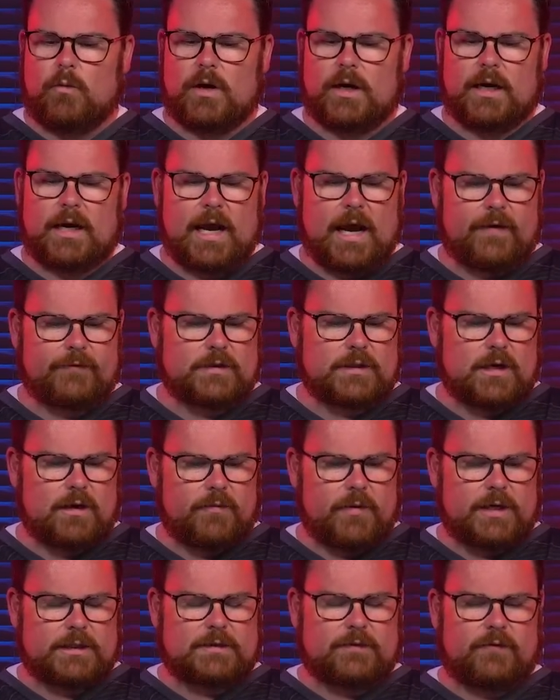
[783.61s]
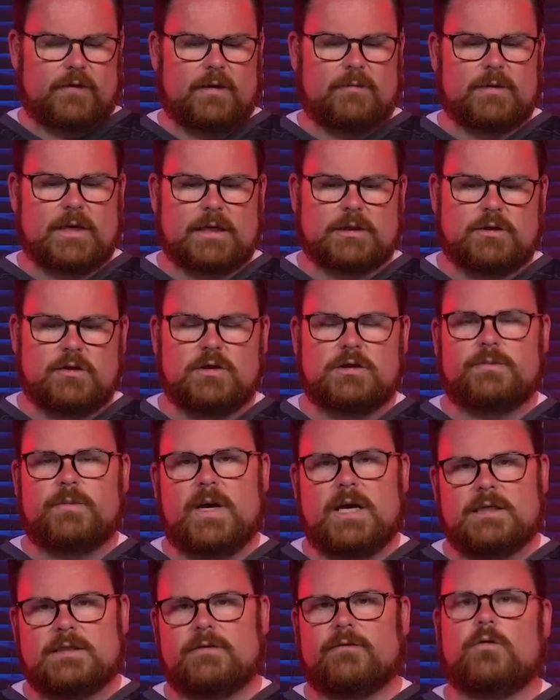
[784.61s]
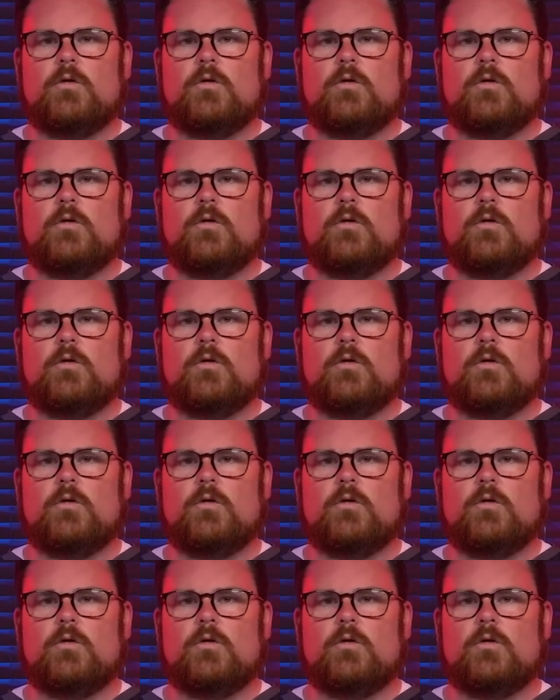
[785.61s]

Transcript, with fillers: one and a half terabytes of M.2 space.